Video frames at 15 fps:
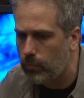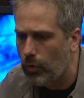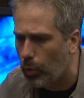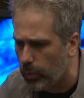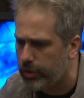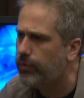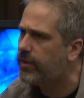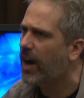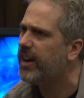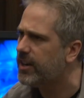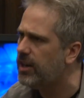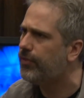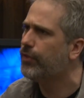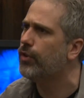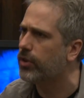
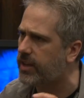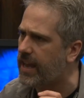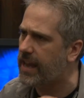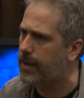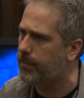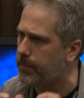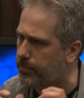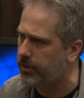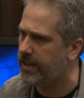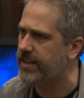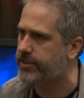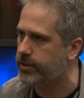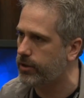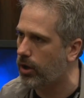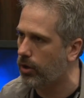enough of your game in
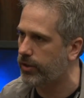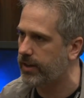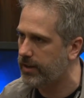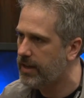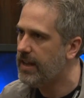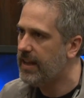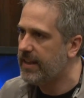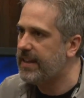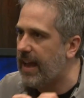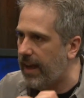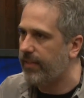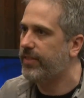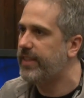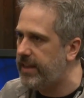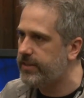place to know that,
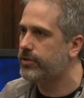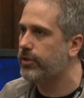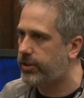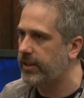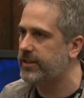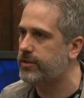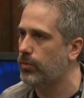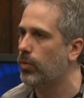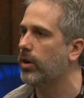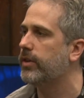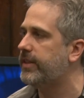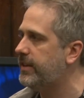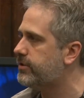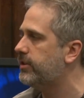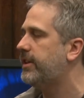yeah, these are the things that work,
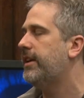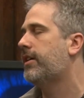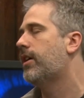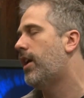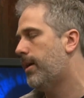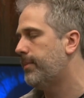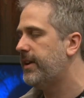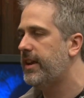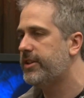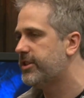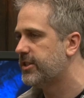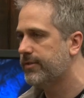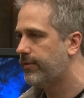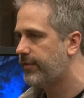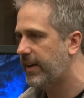these are the
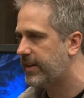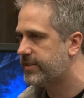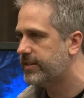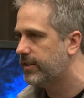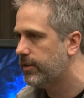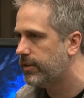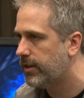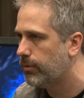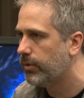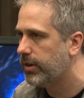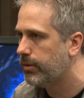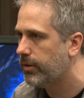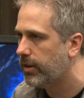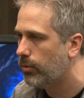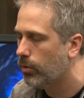combinations of effects that
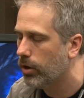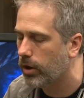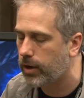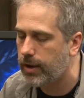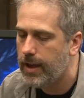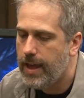really work.